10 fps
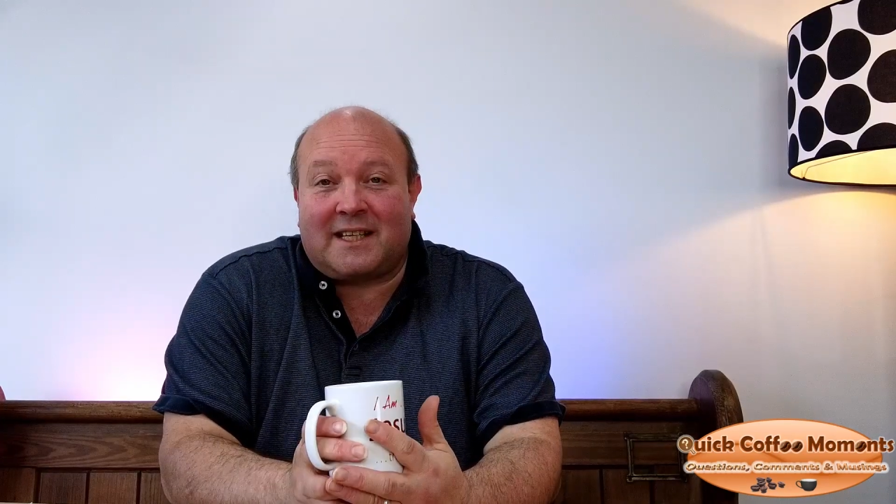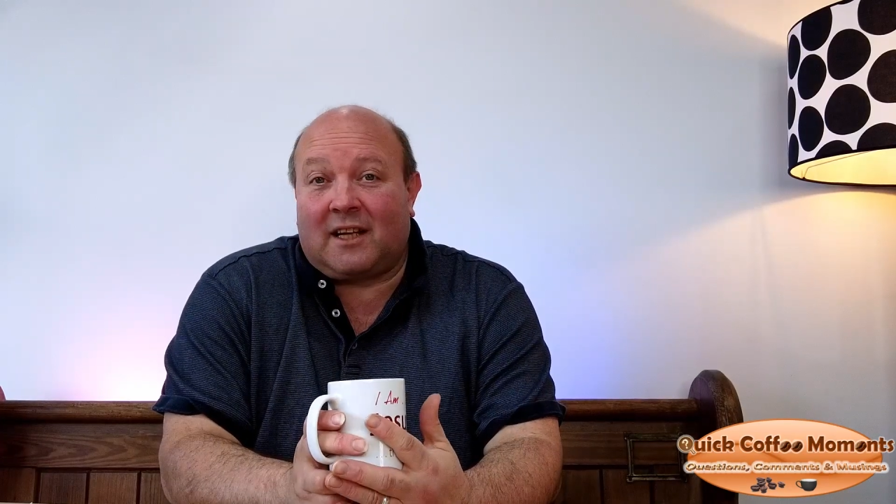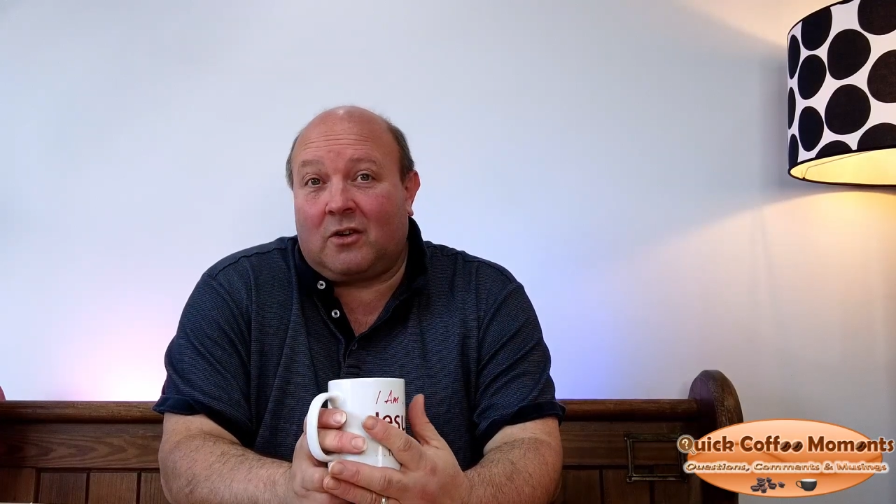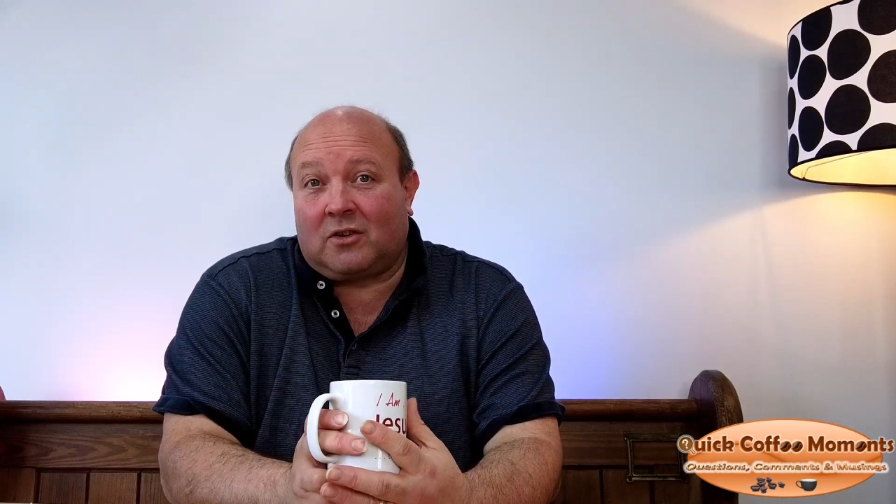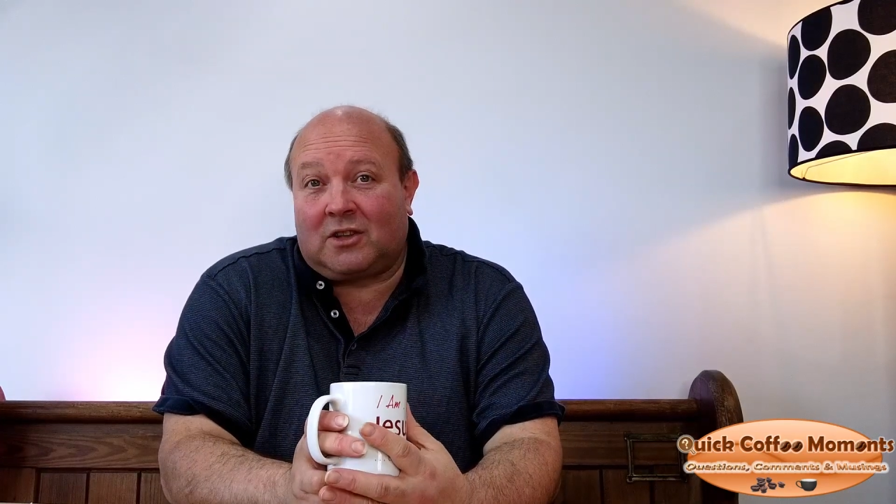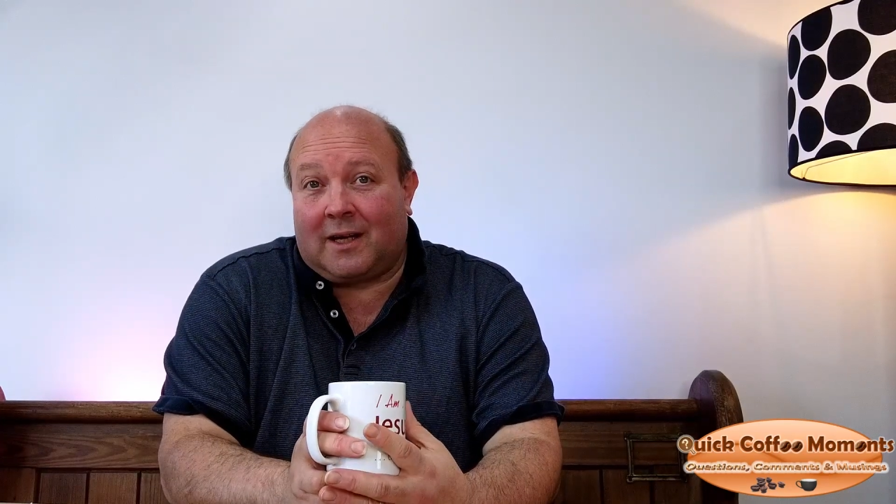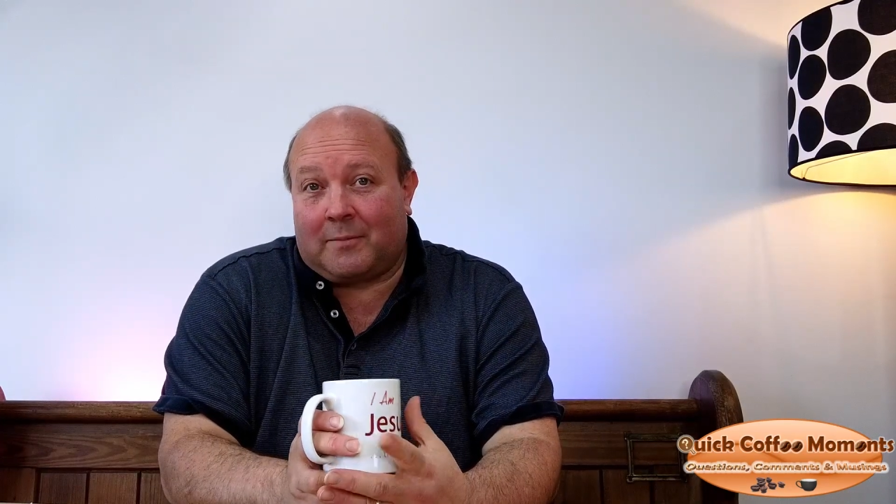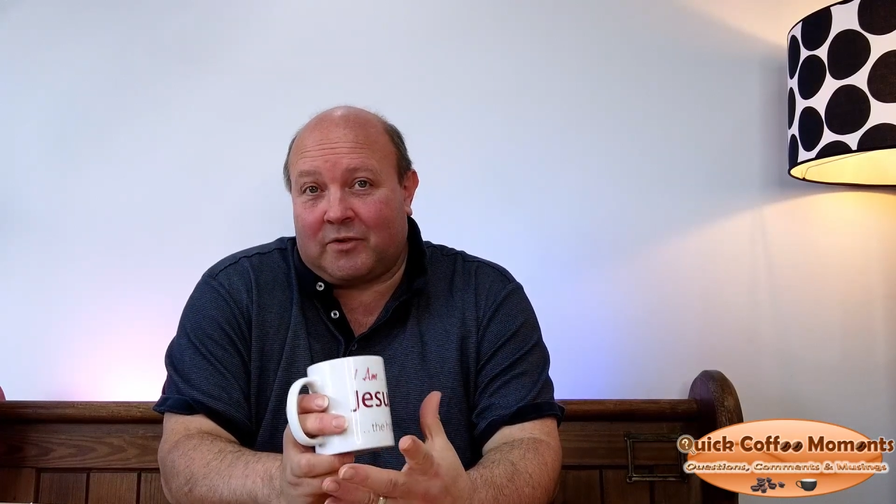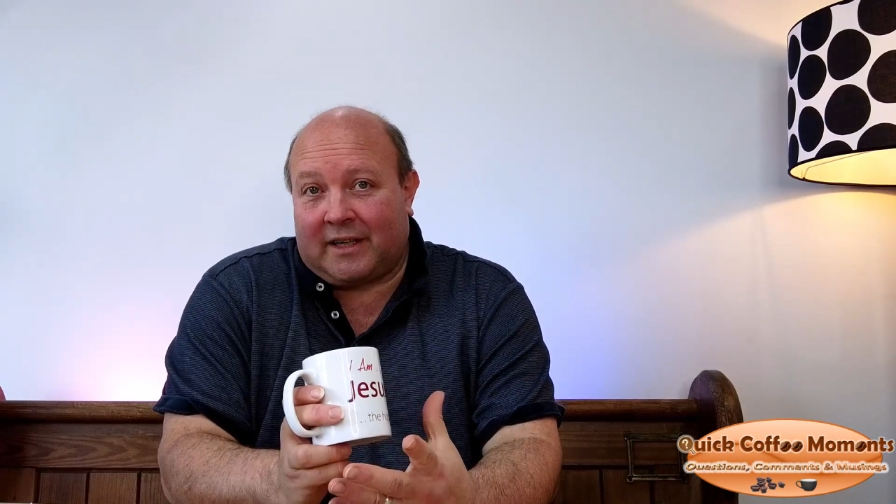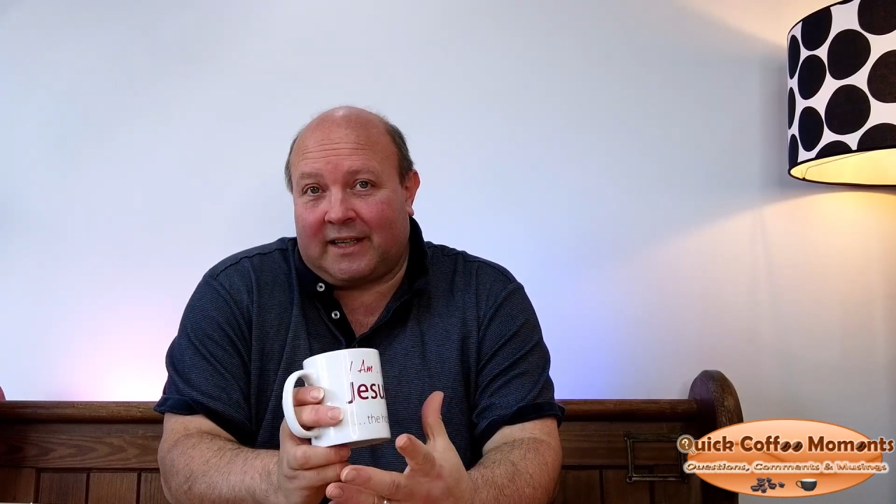take a long
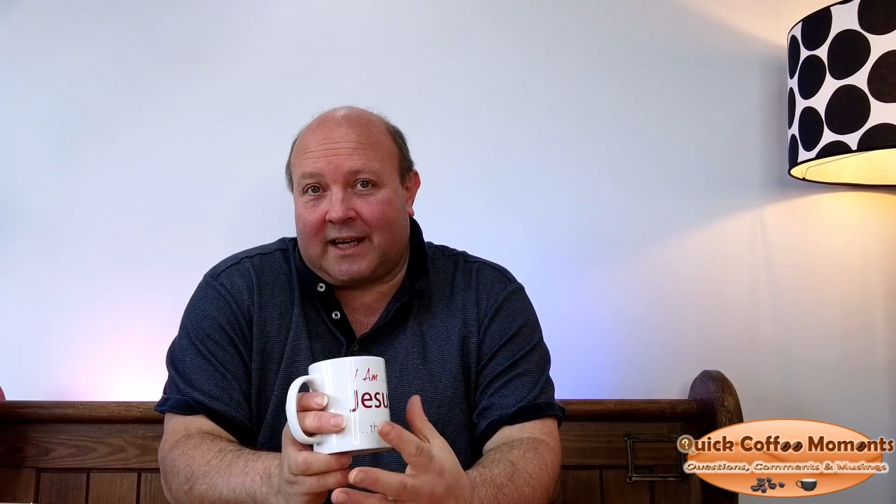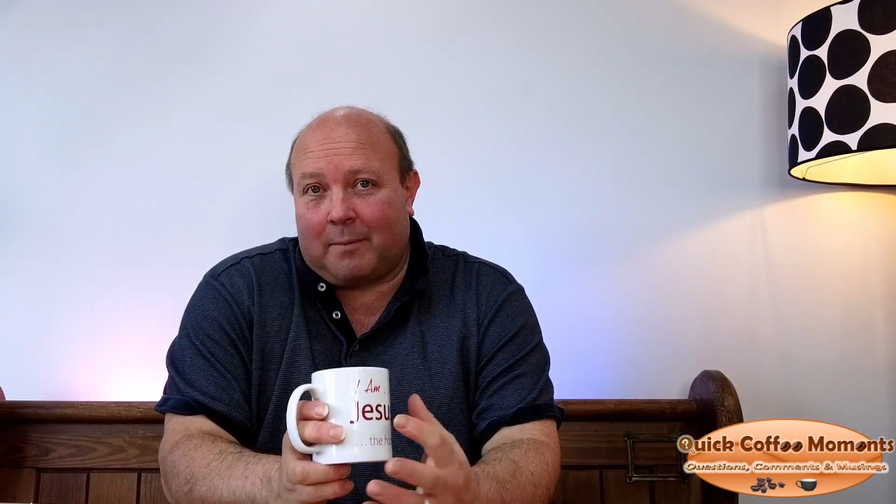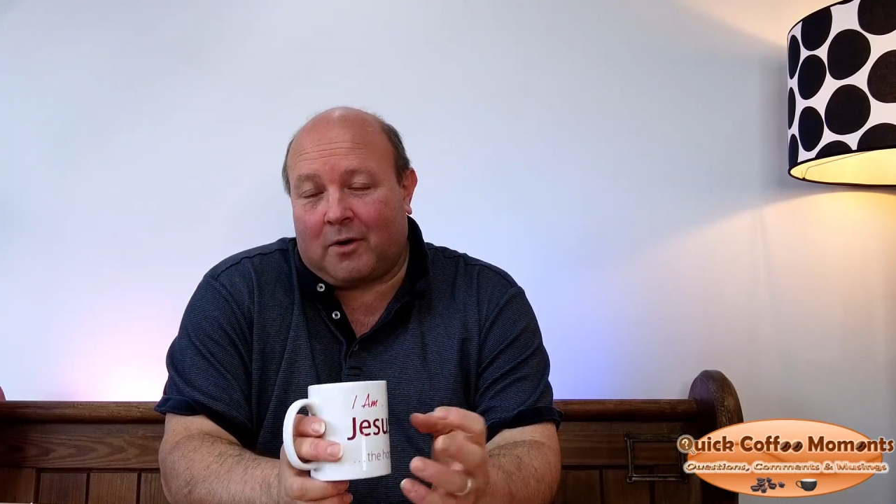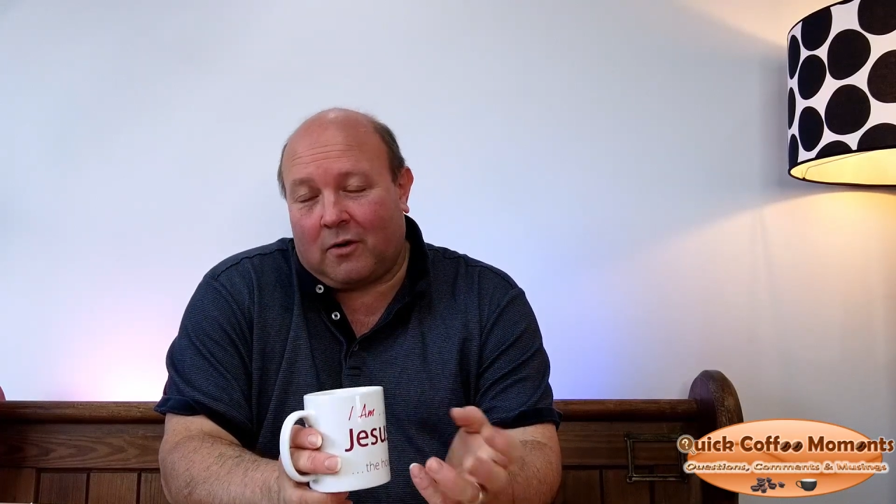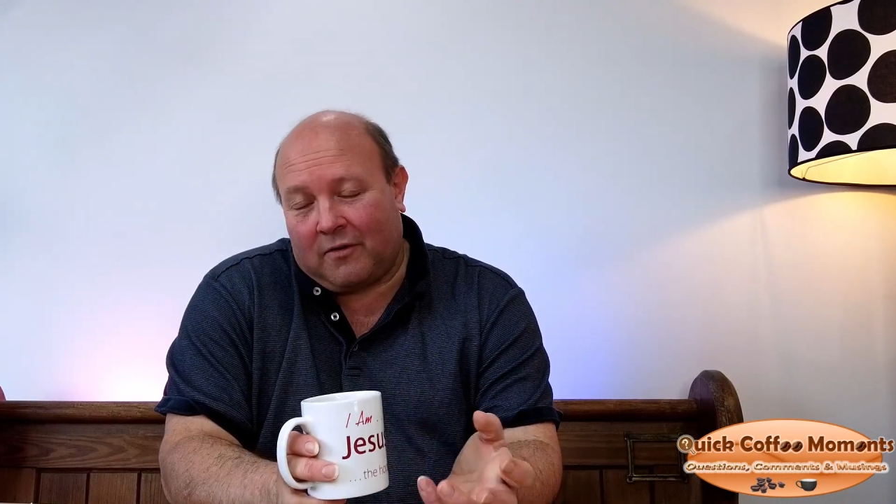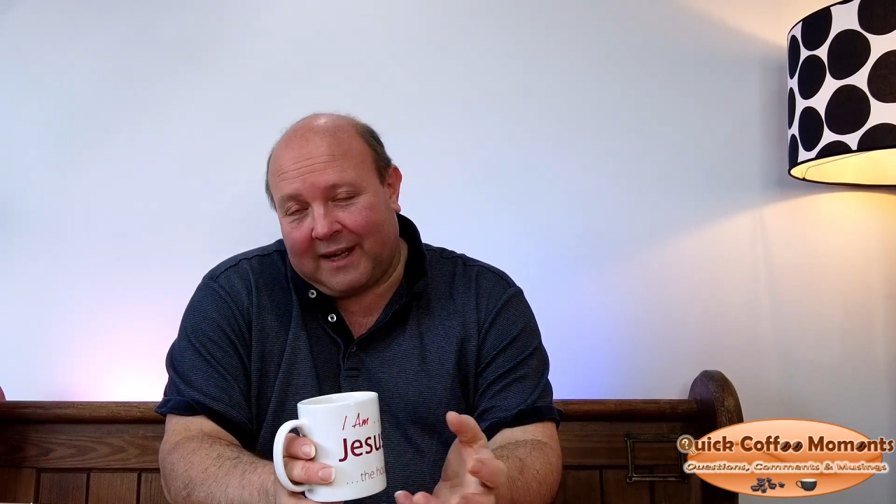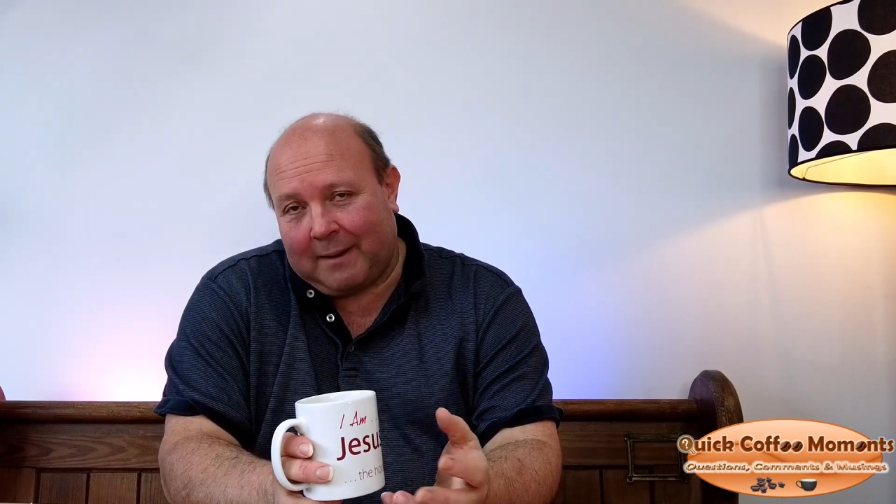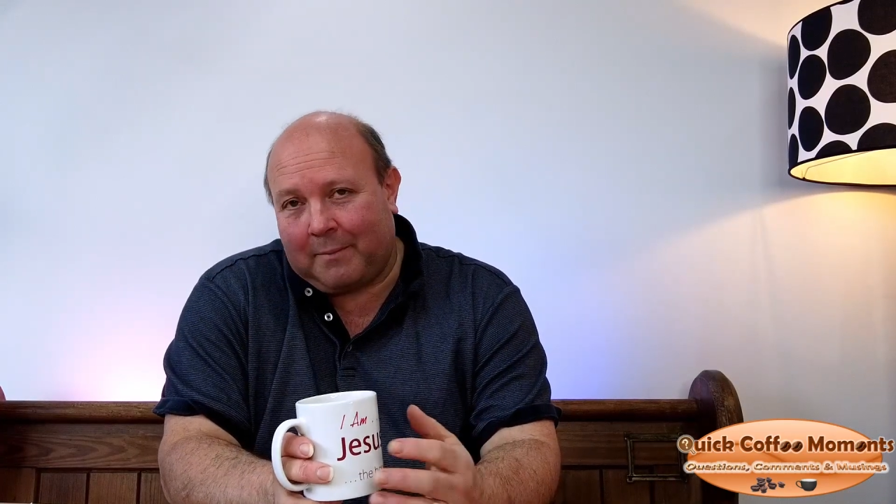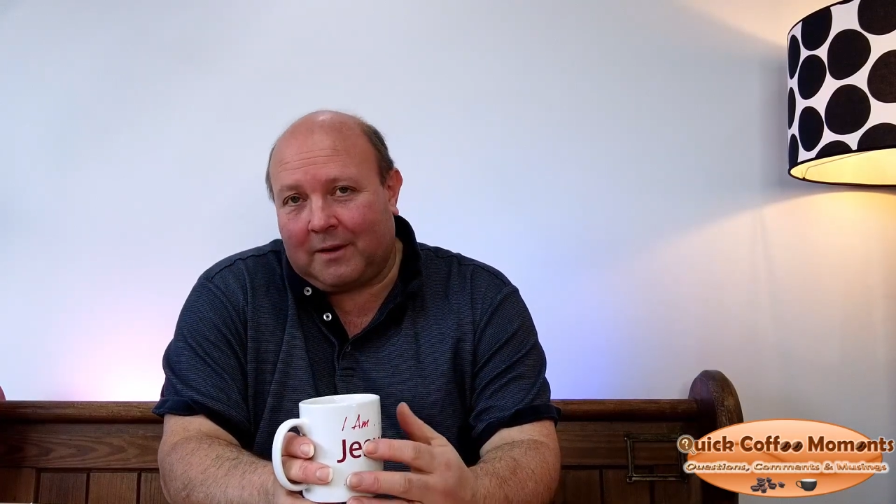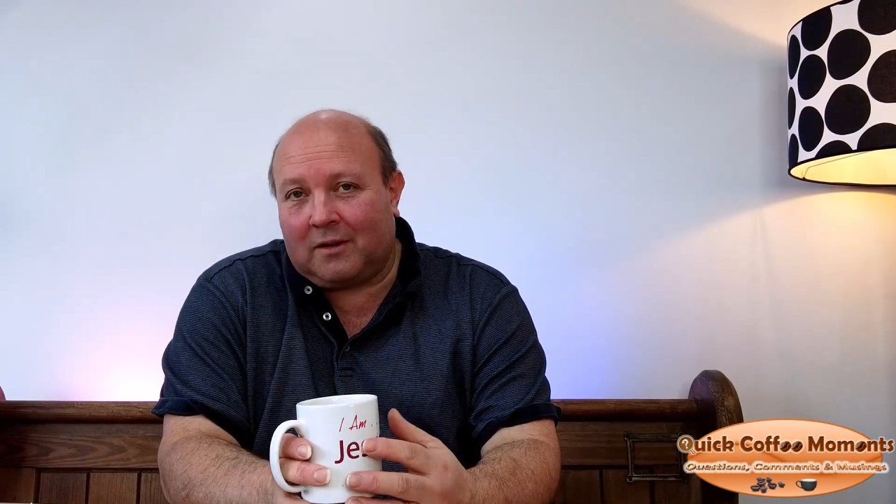time drinking a cup of coffee,
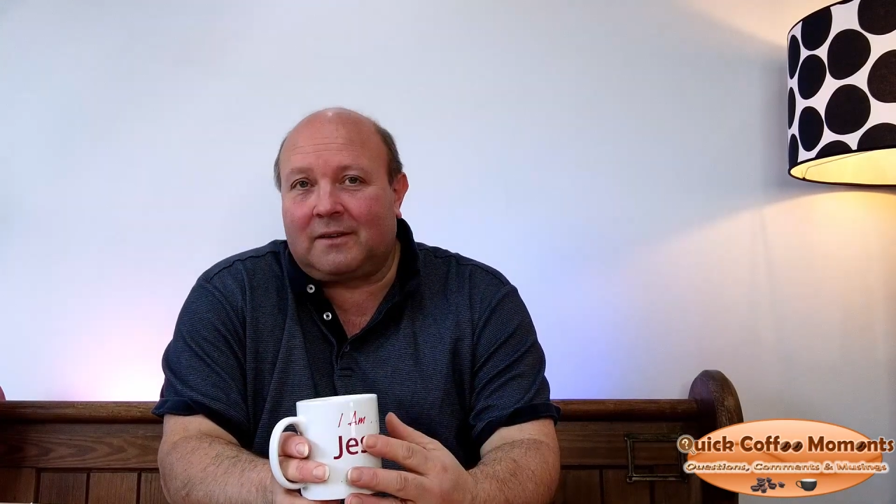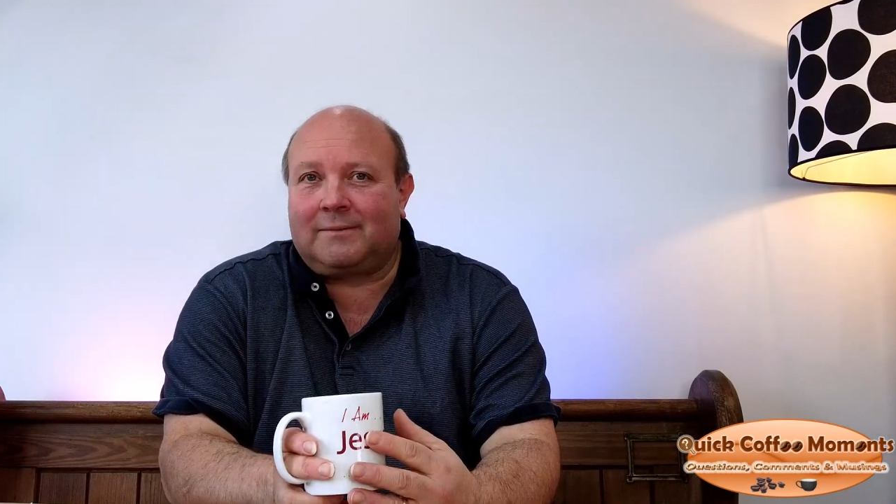add milk.